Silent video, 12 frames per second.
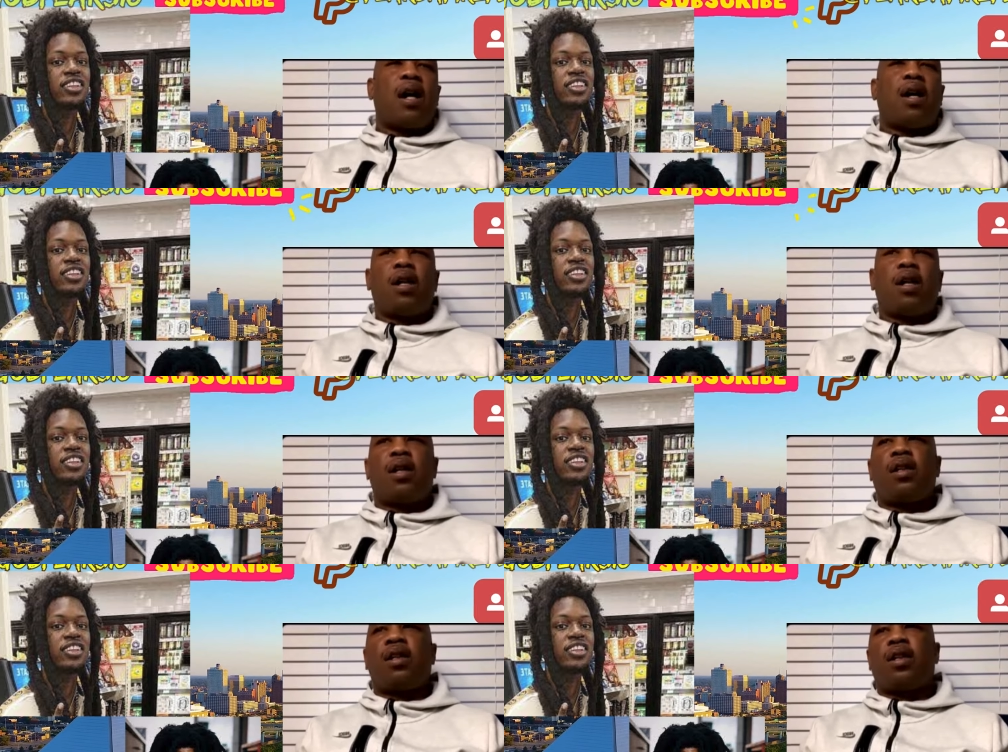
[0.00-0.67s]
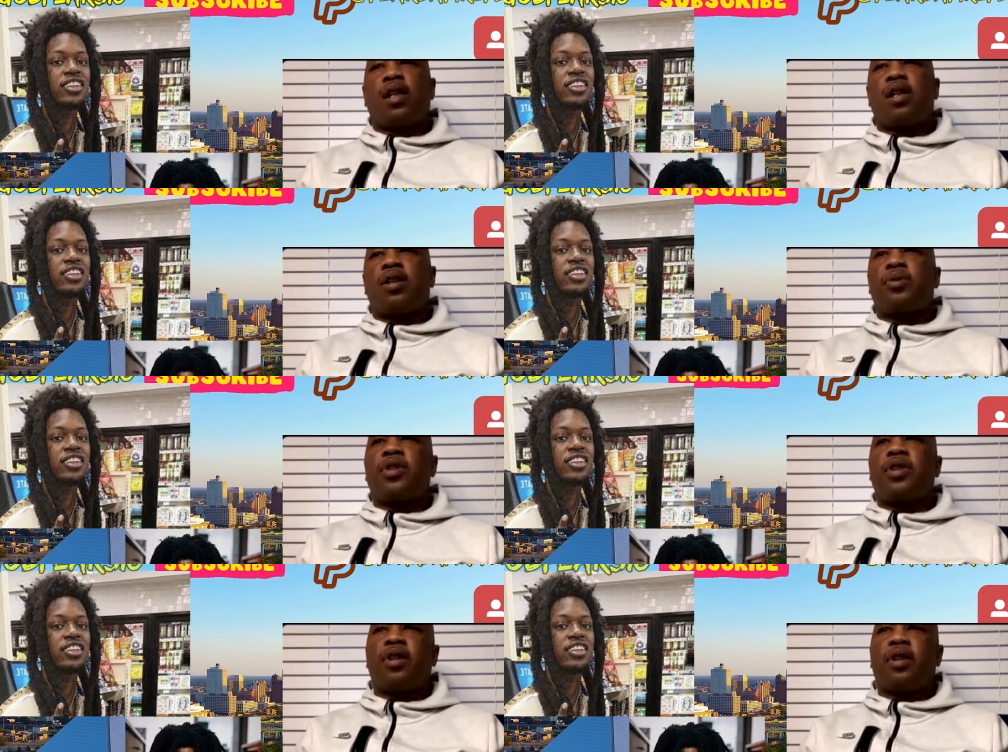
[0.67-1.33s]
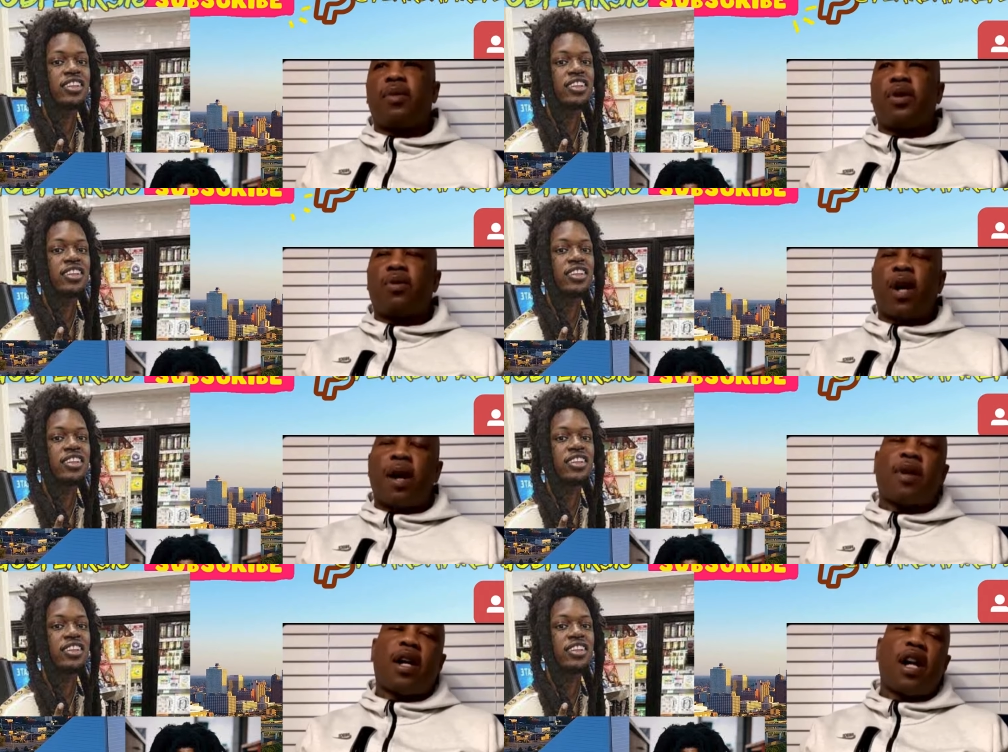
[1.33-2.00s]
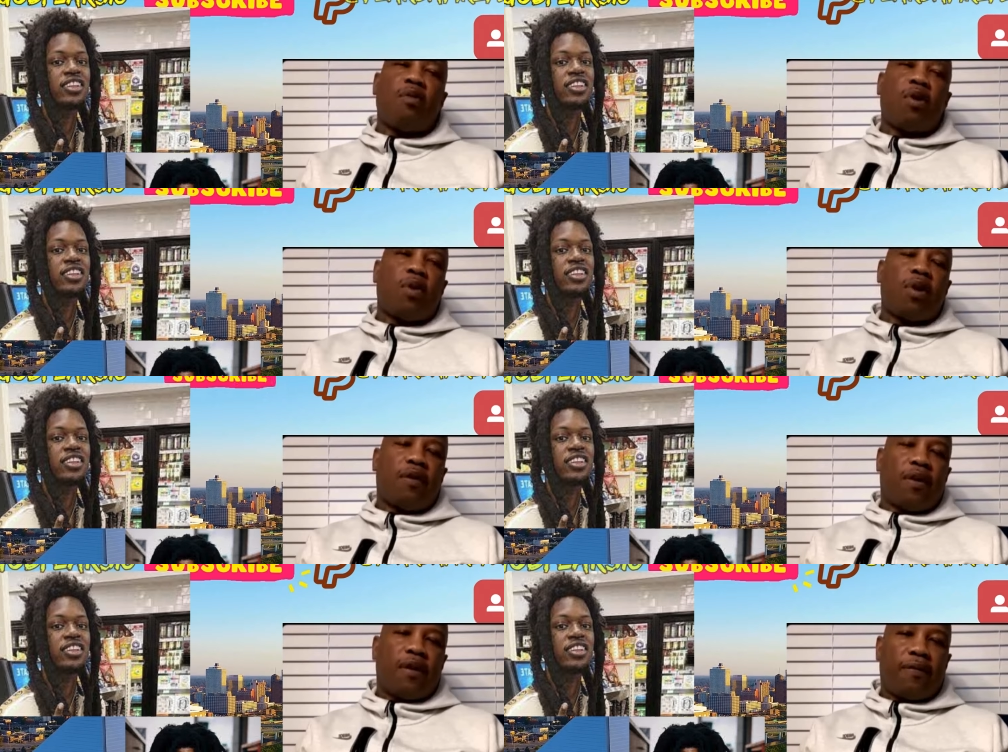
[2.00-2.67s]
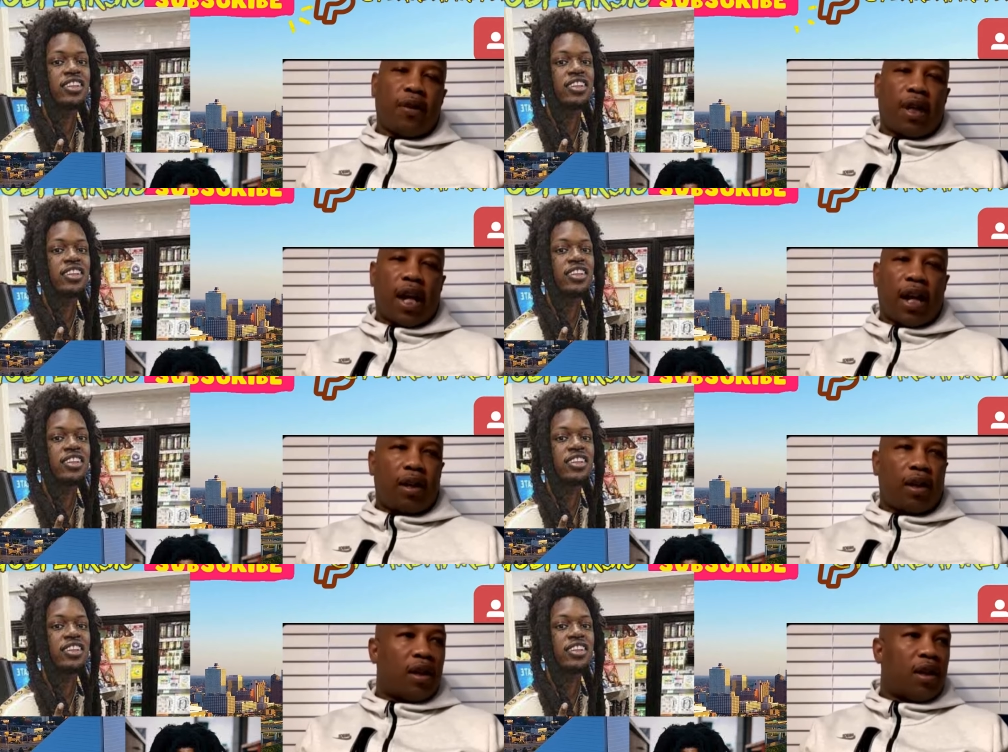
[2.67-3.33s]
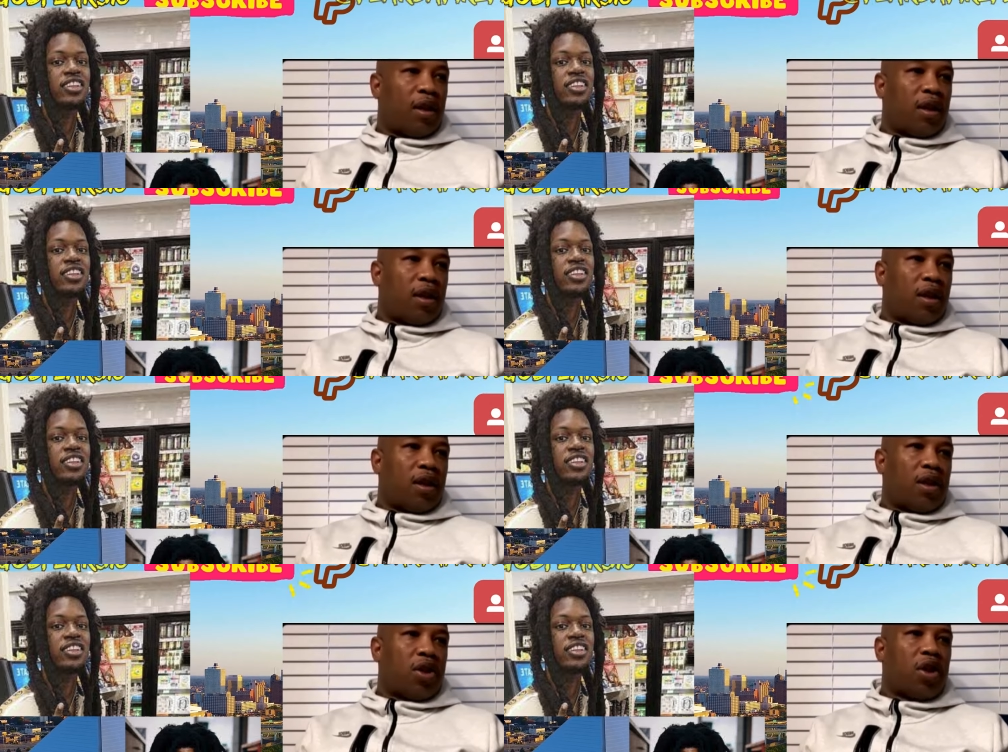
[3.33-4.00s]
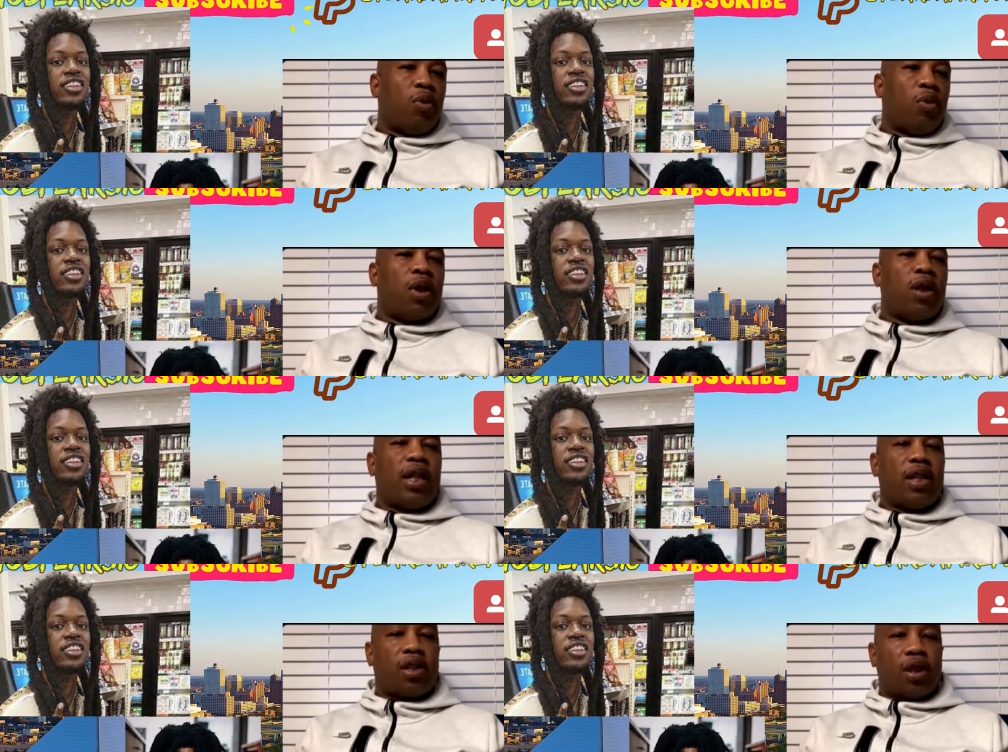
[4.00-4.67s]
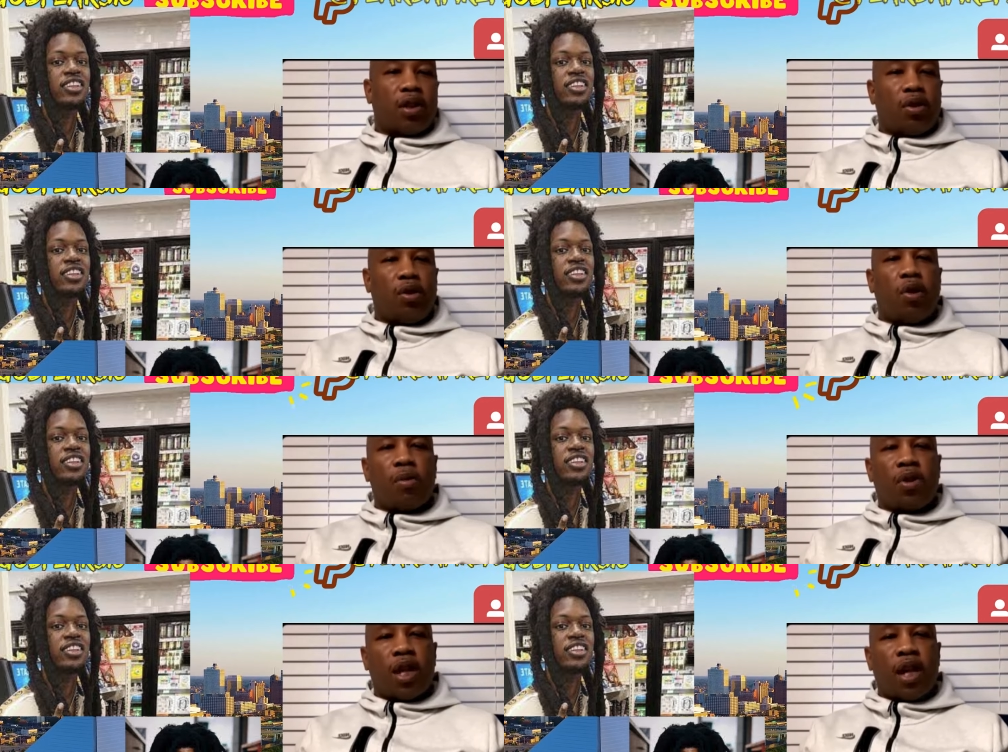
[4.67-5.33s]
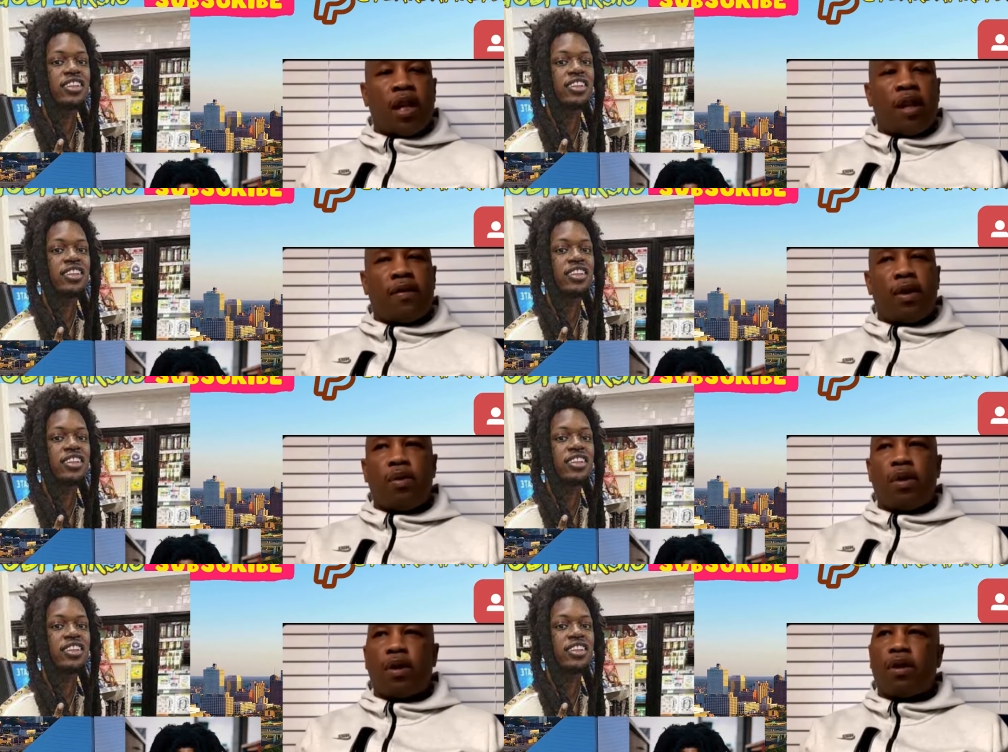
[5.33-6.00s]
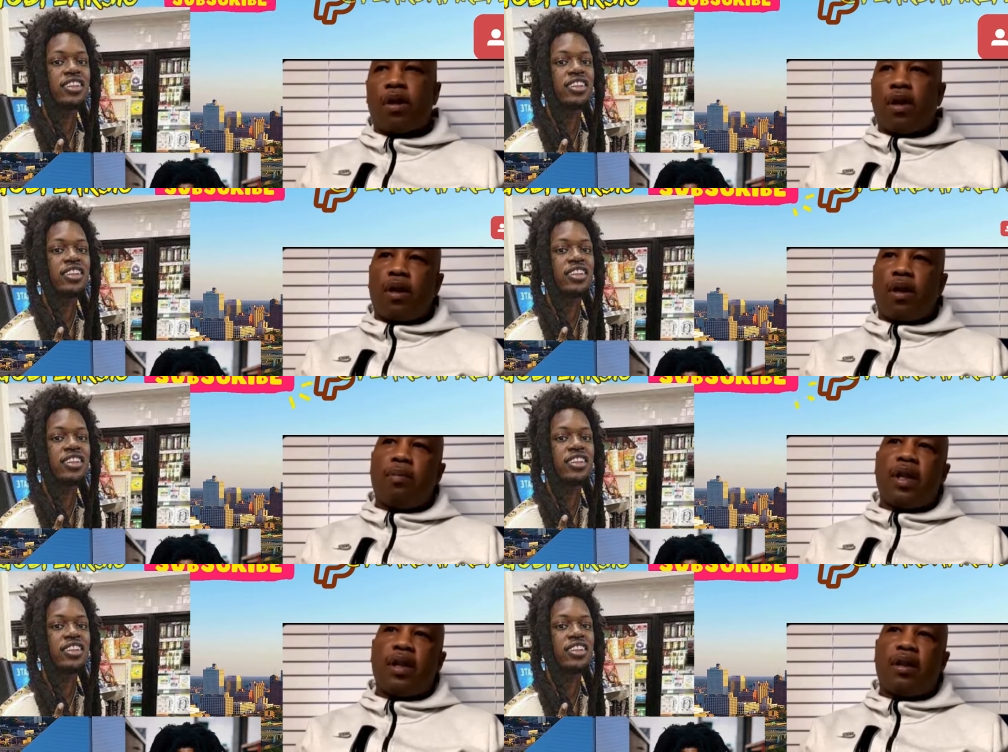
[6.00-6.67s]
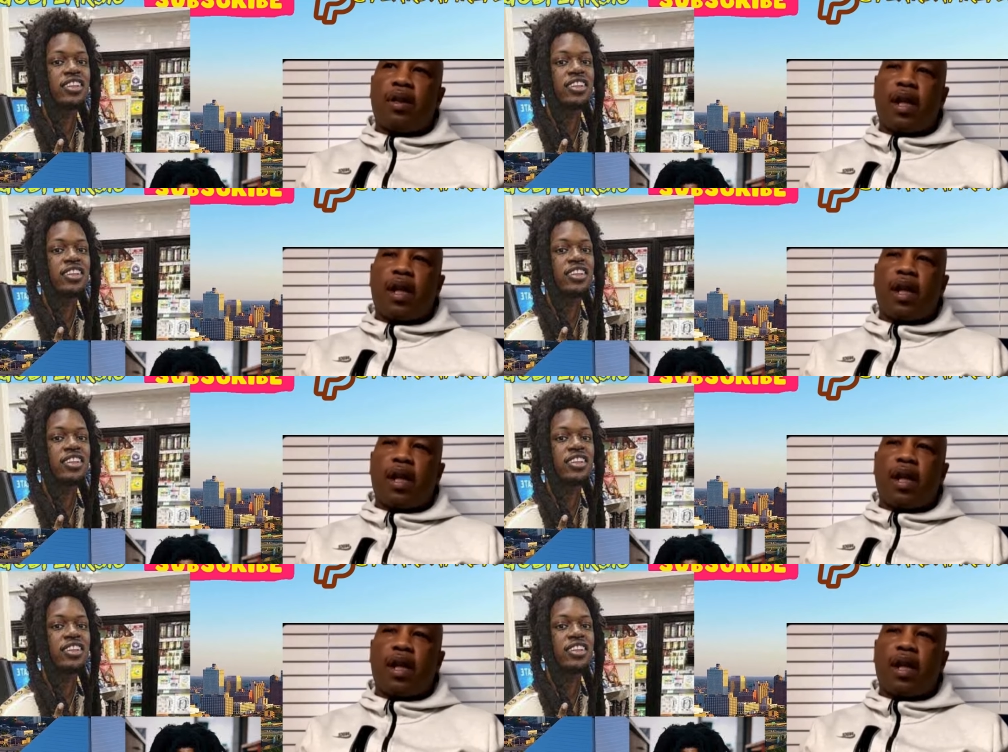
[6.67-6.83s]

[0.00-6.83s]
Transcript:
Speaker 1: And you know, by her looking up to him in the rap game or whatever, I feel like she would have listened. You know what I'm saying? If he